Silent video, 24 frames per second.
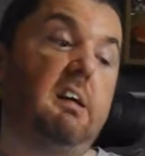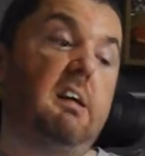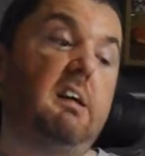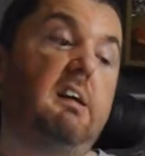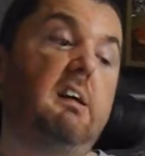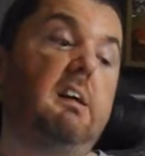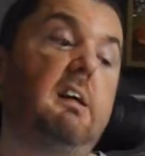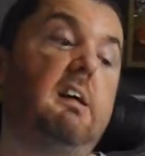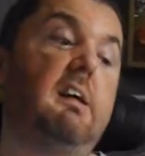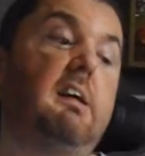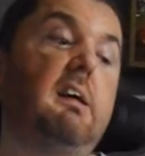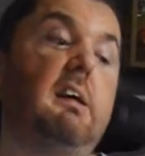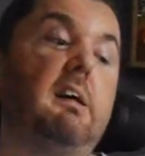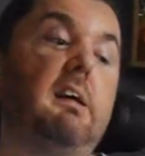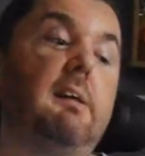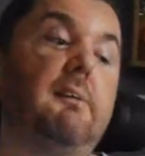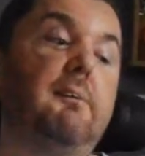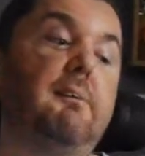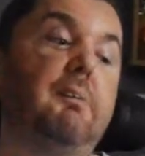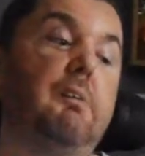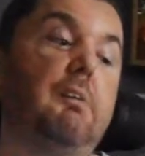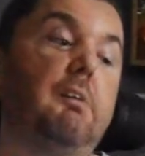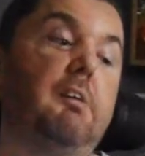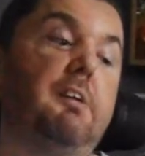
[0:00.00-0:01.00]
Okay, we
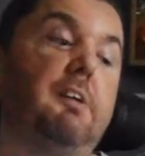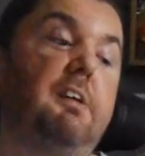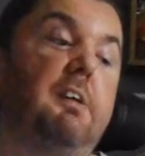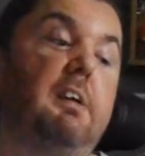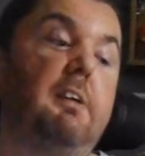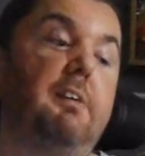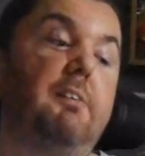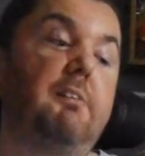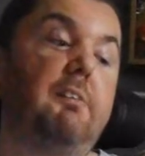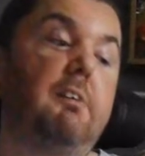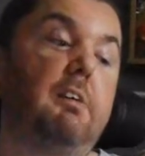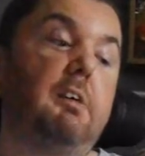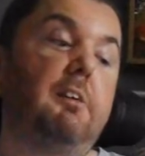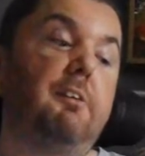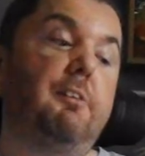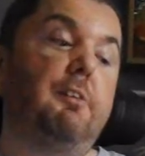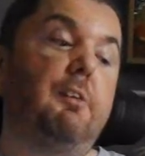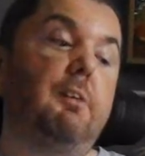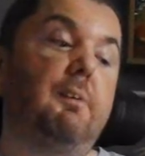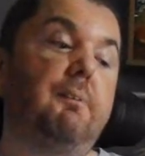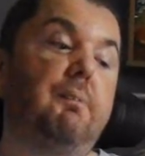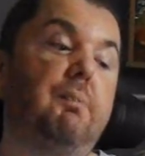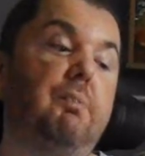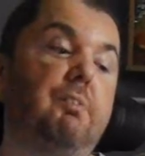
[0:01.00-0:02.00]
got another
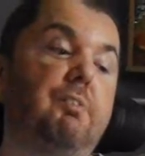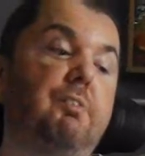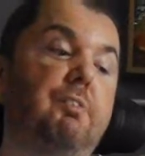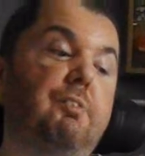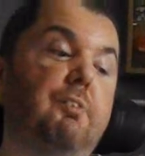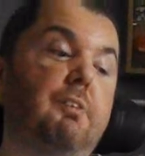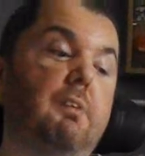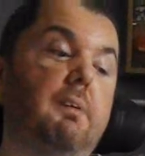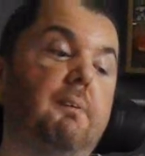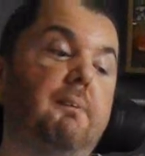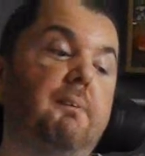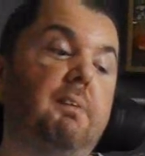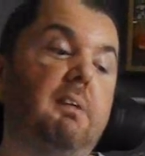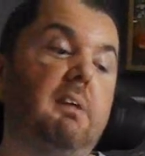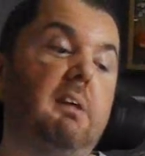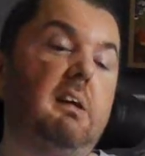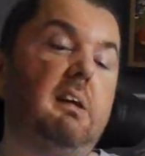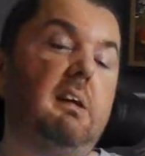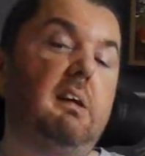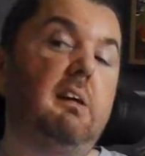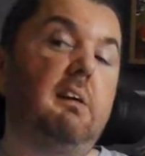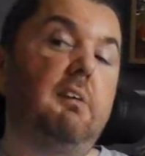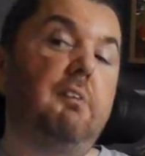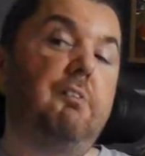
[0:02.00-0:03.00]
item from the
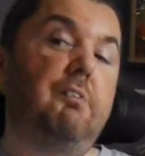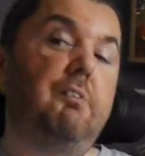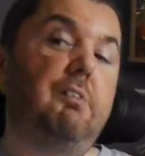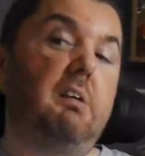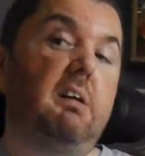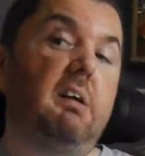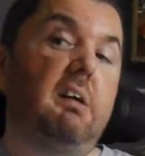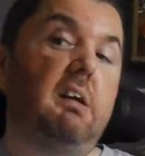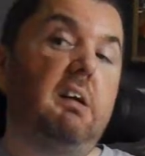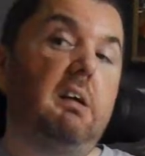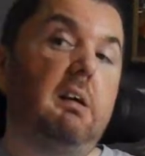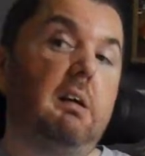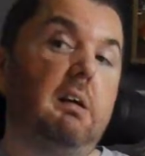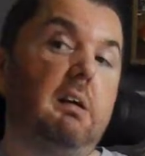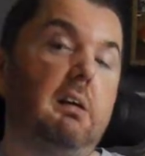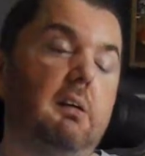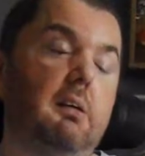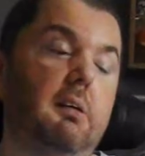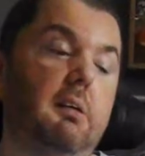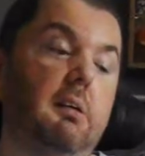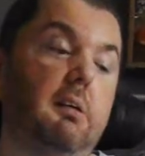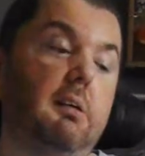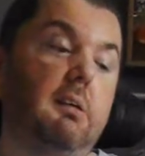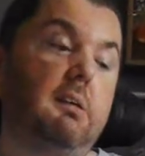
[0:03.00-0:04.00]
regular
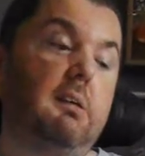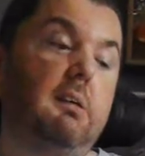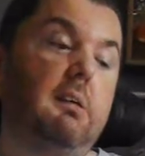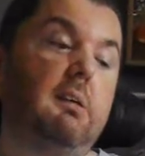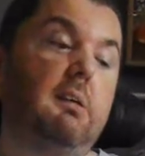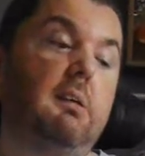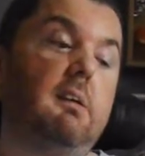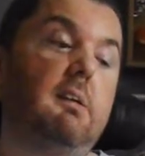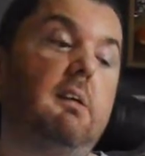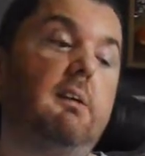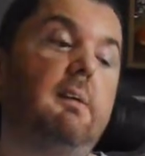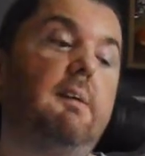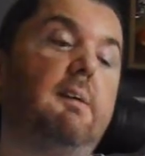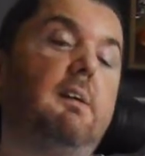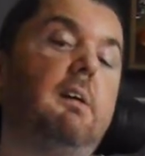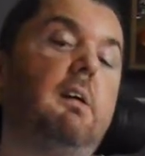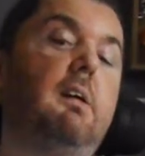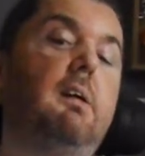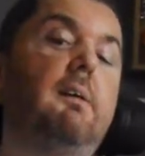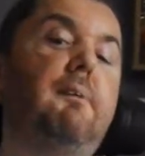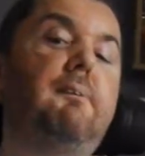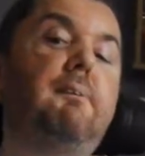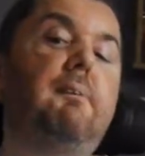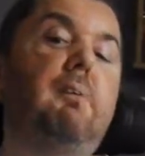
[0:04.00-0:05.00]

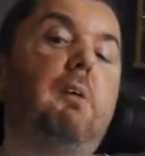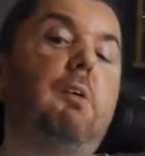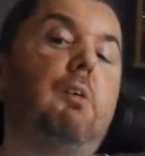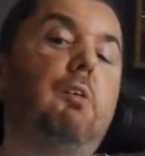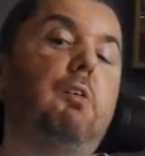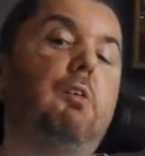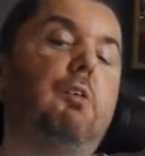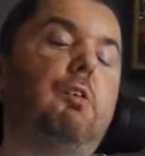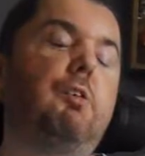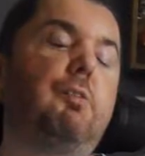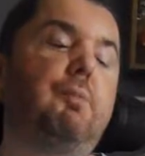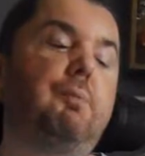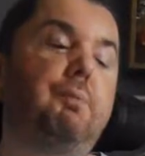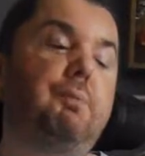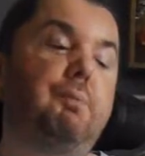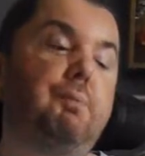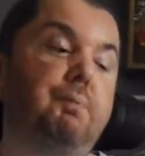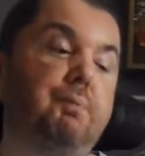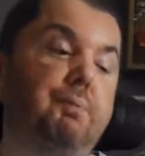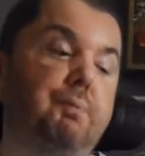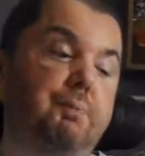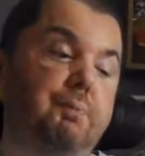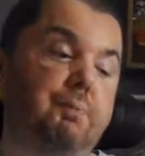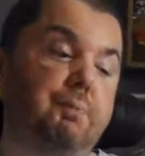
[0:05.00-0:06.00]
box.
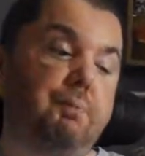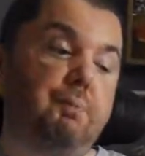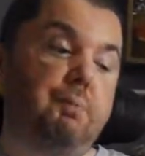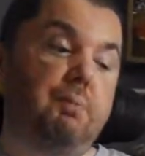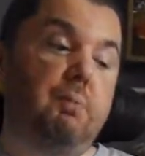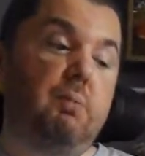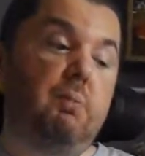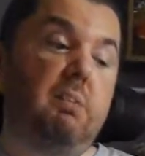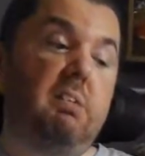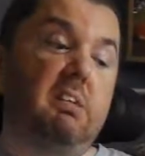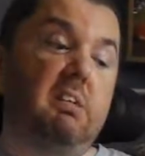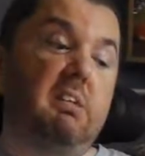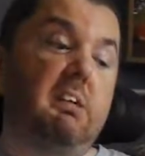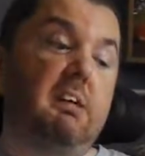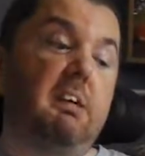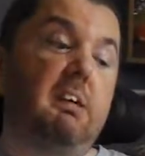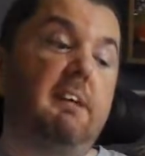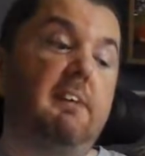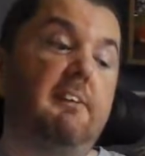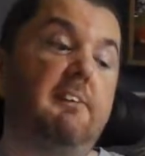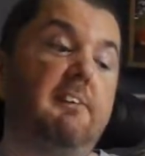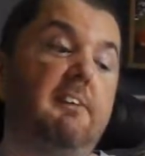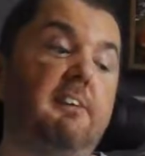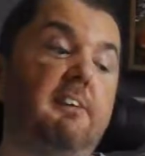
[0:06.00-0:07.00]

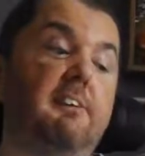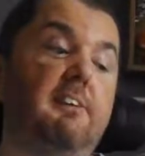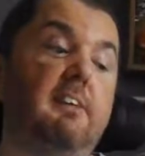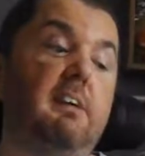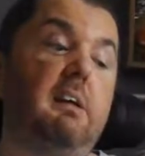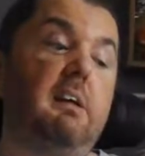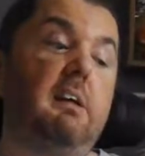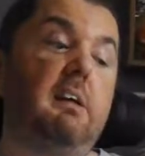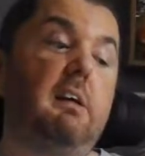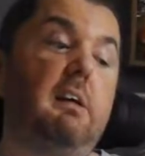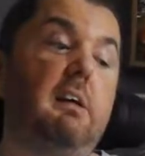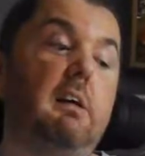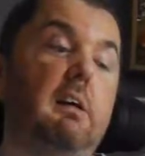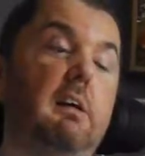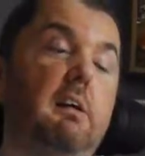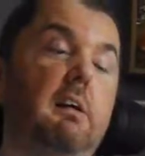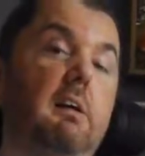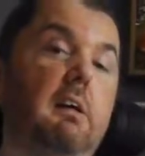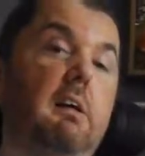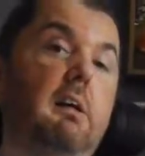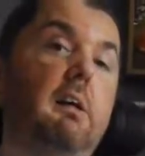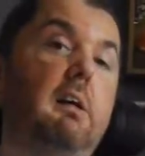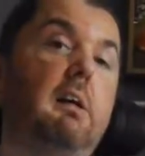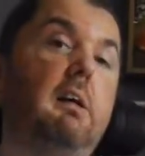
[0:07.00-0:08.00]
This is the
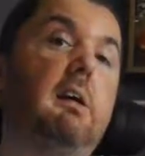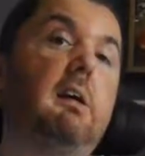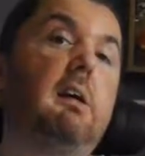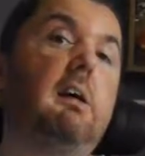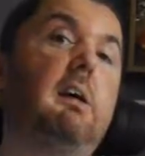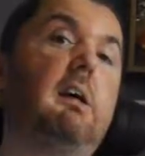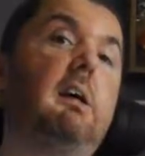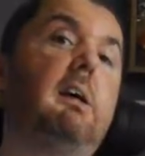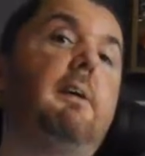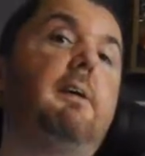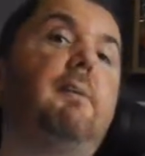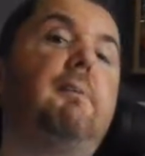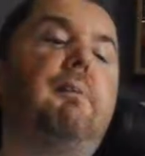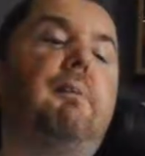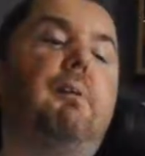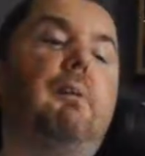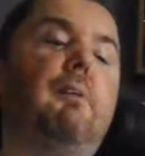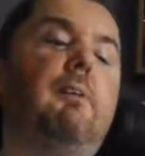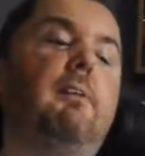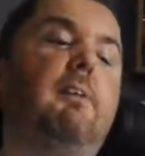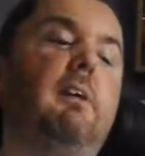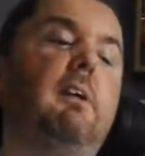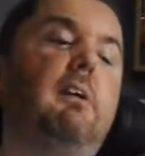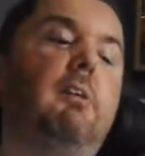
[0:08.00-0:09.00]
in the
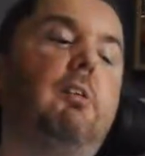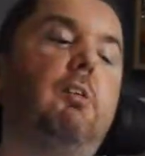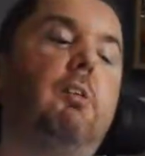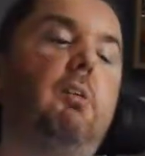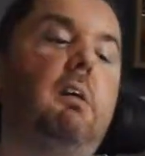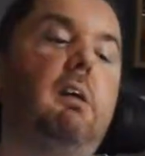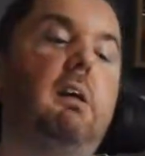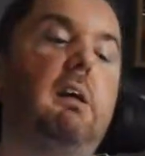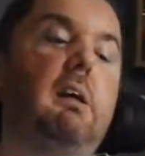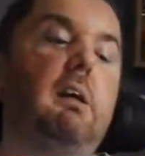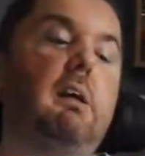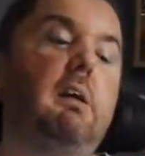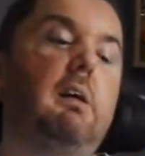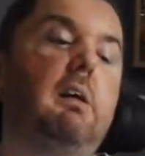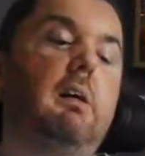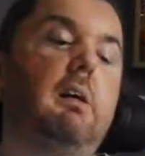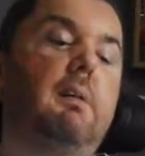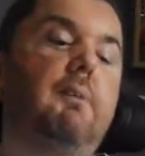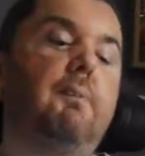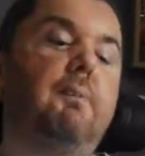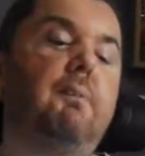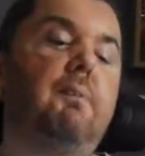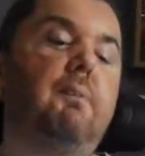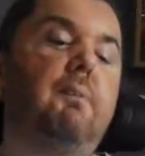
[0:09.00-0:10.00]
boxes you get
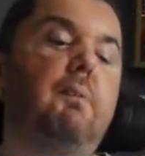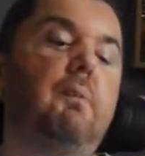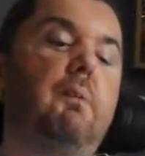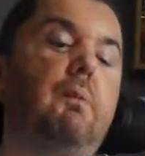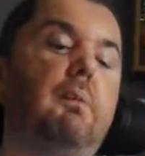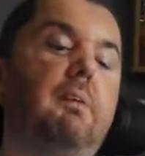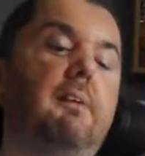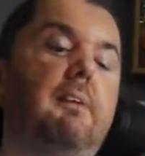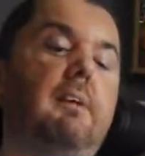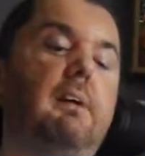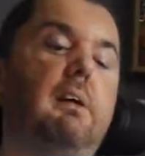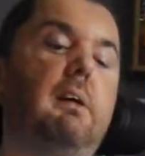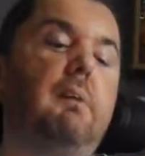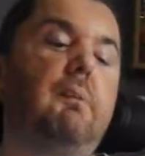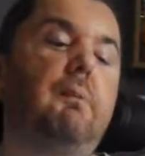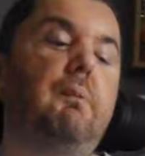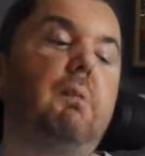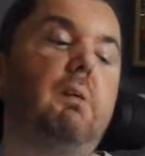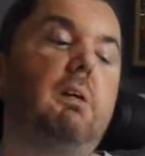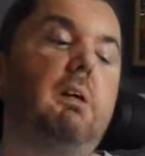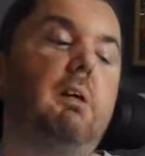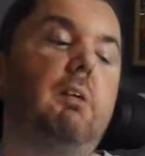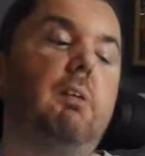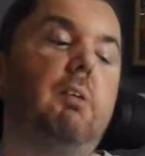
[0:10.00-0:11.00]
always get
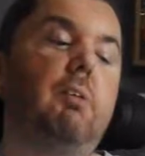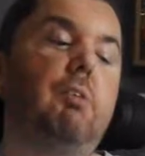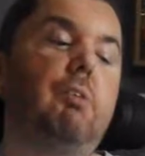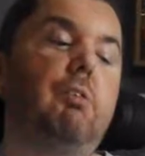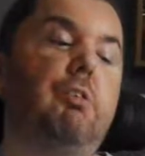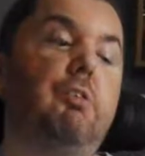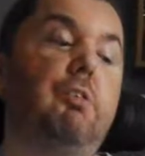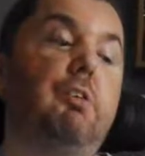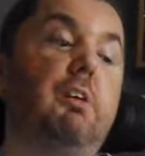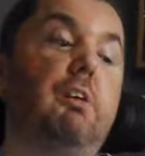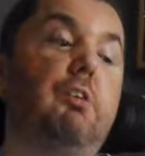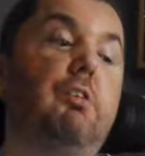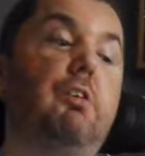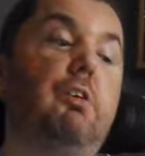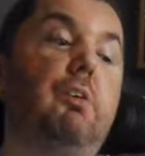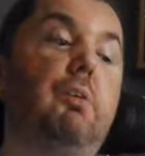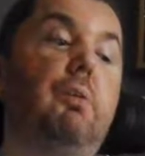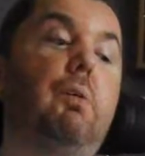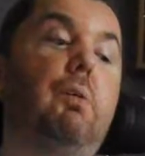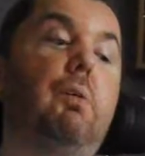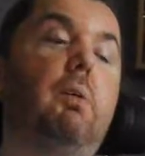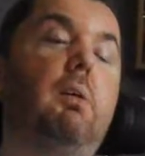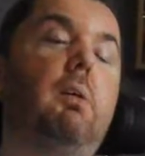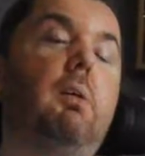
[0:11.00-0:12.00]
one
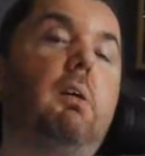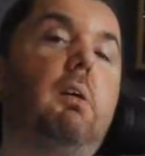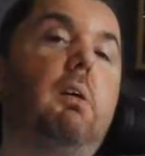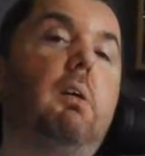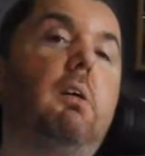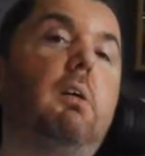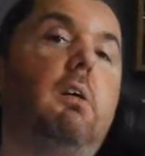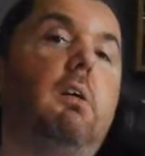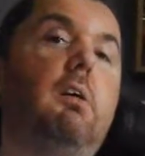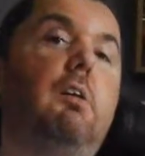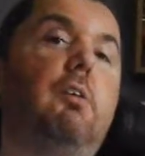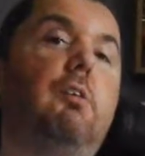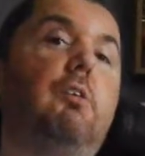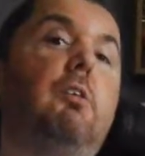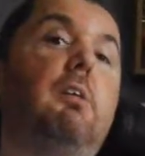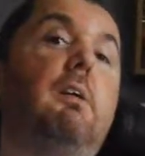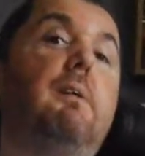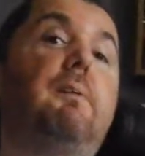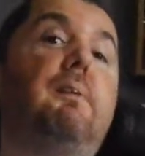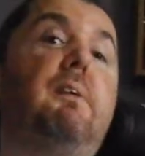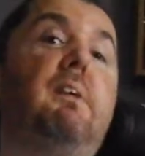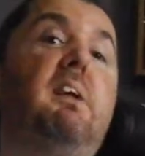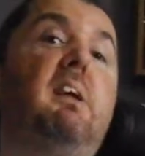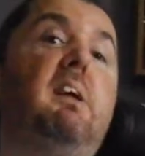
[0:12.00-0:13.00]
traditional
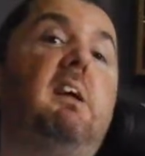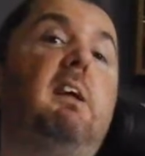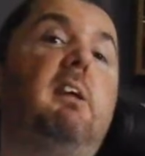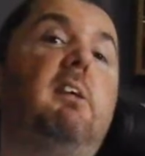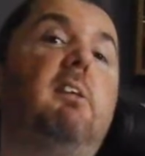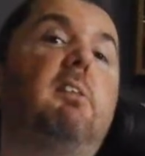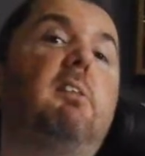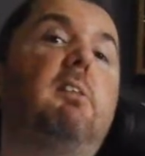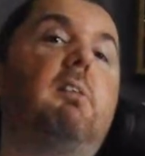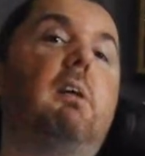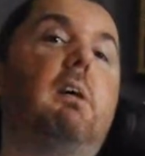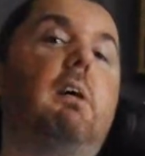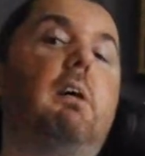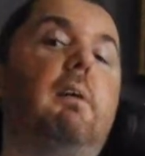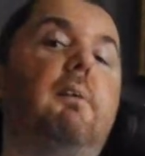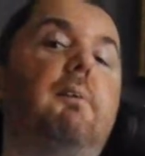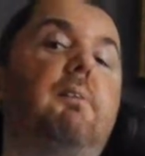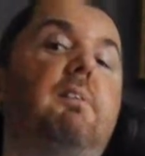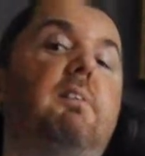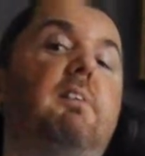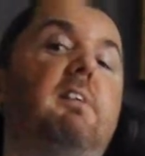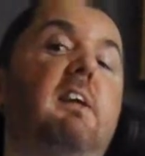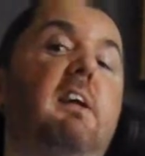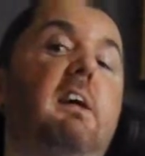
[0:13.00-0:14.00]
Japanese
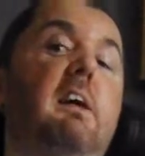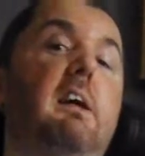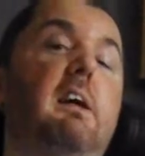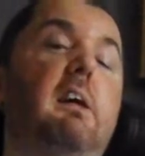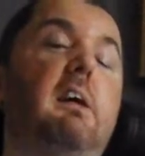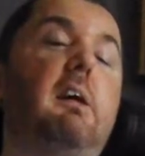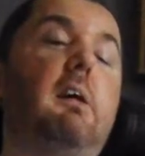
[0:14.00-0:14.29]
snack,